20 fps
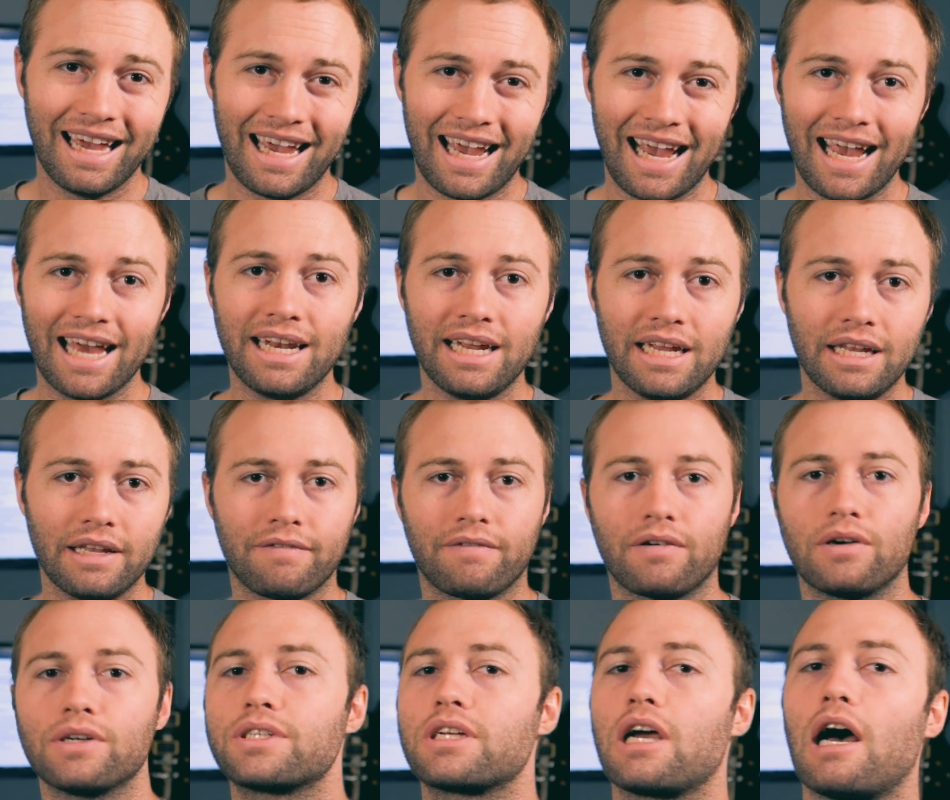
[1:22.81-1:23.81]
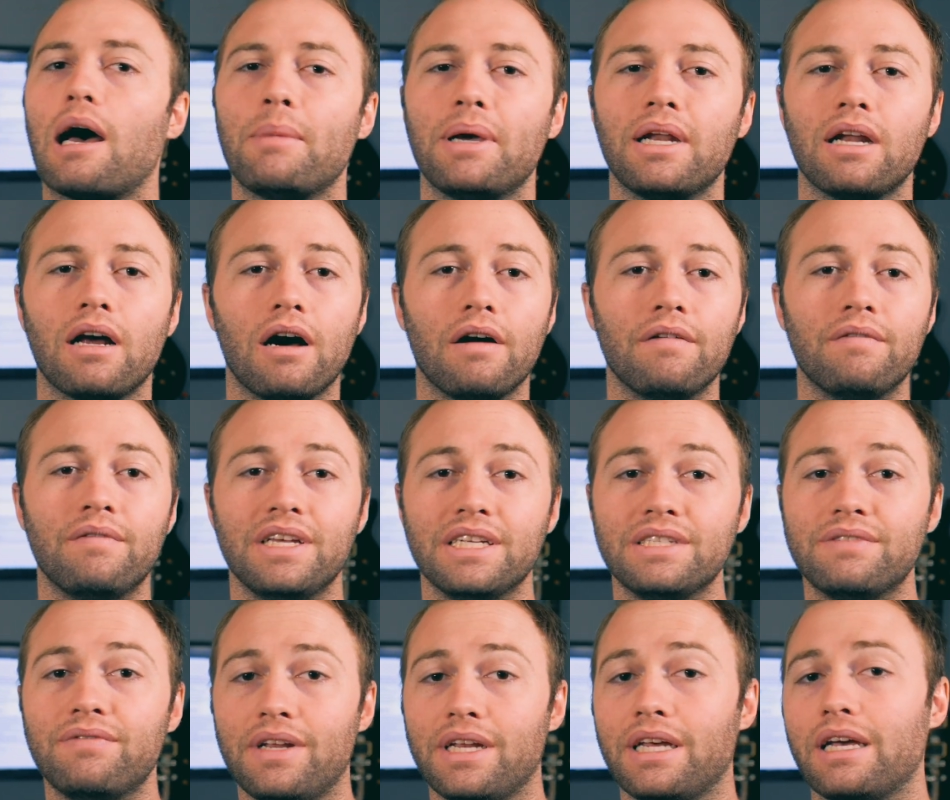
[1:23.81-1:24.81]
and in the first comment of
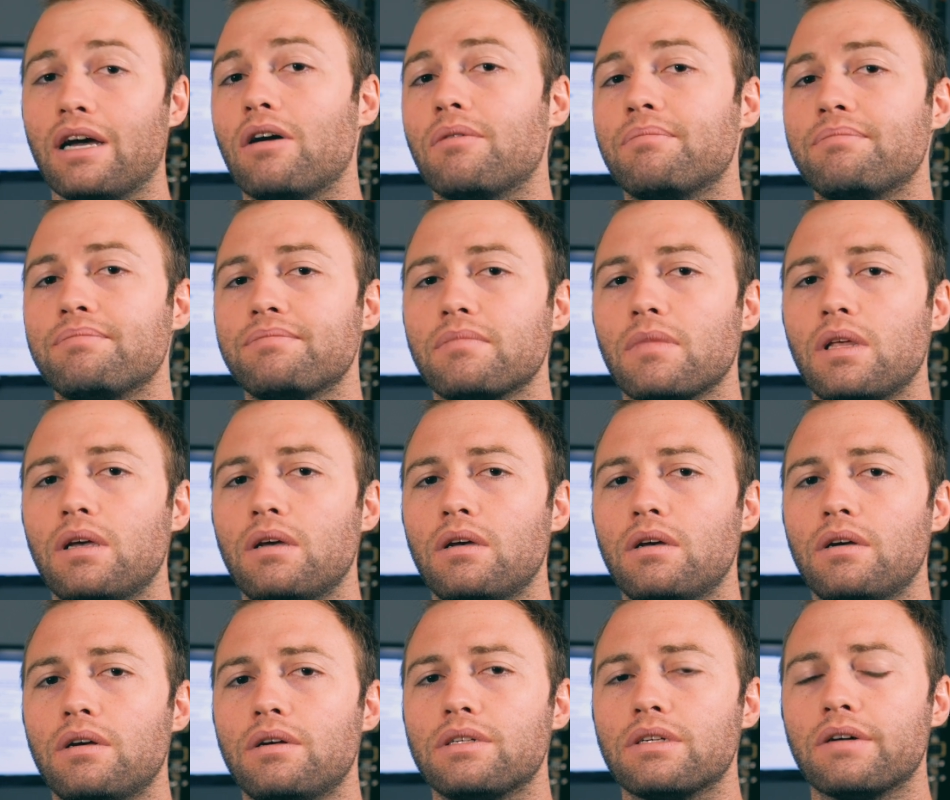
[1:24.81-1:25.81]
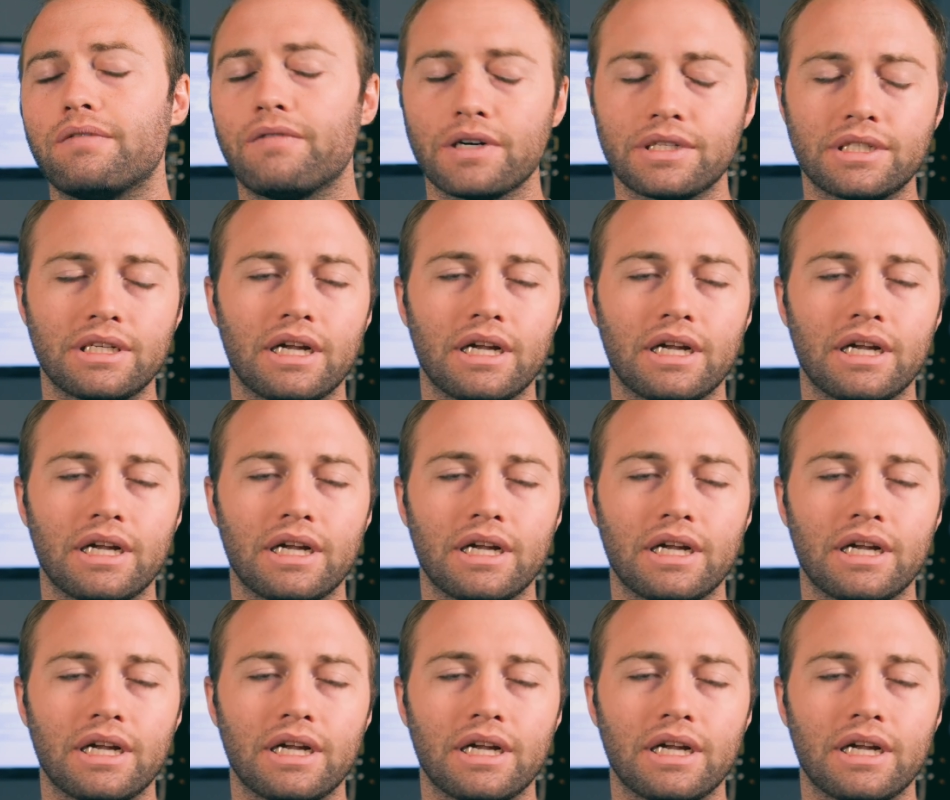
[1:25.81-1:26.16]
this video. So first